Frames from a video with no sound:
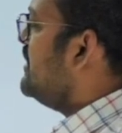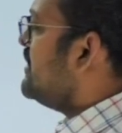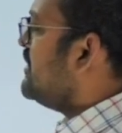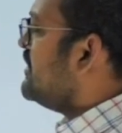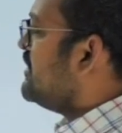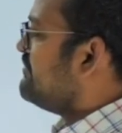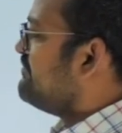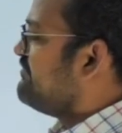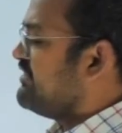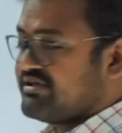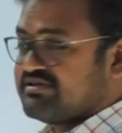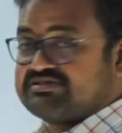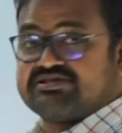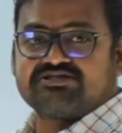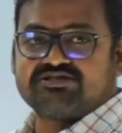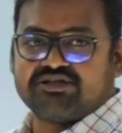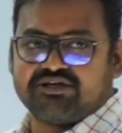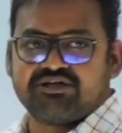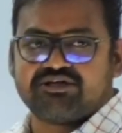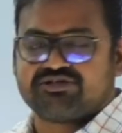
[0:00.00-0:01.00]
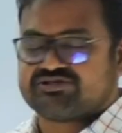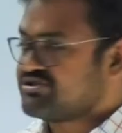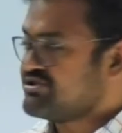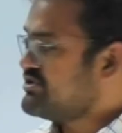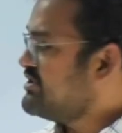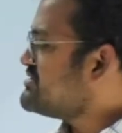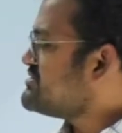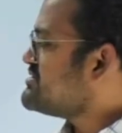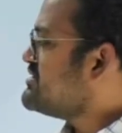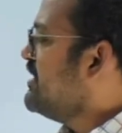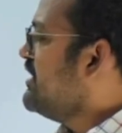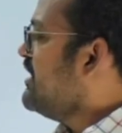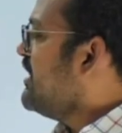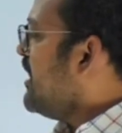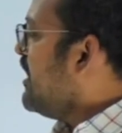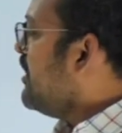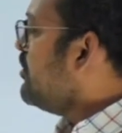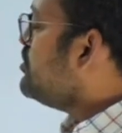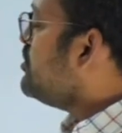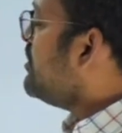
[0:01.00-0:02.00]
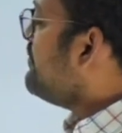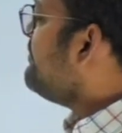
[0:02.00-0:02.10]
for assistant engineers. Out of